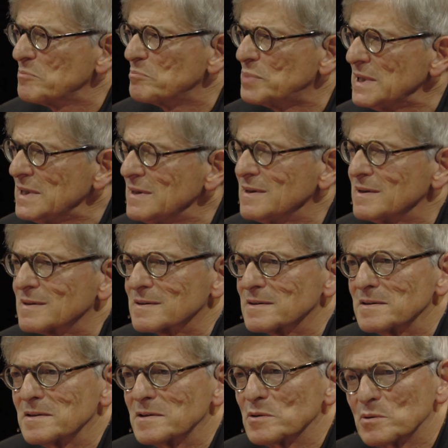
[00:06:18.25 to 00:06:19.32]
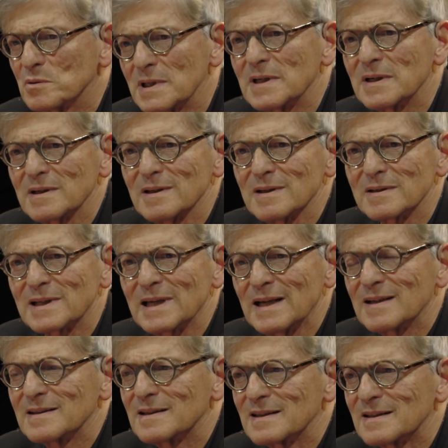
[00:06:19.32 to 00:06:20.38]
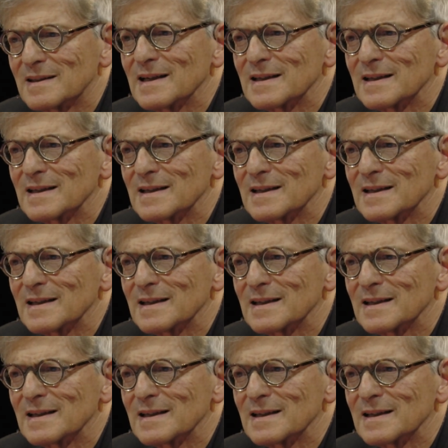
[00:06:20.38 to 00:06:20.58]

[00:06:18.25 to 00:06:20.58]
being in the world that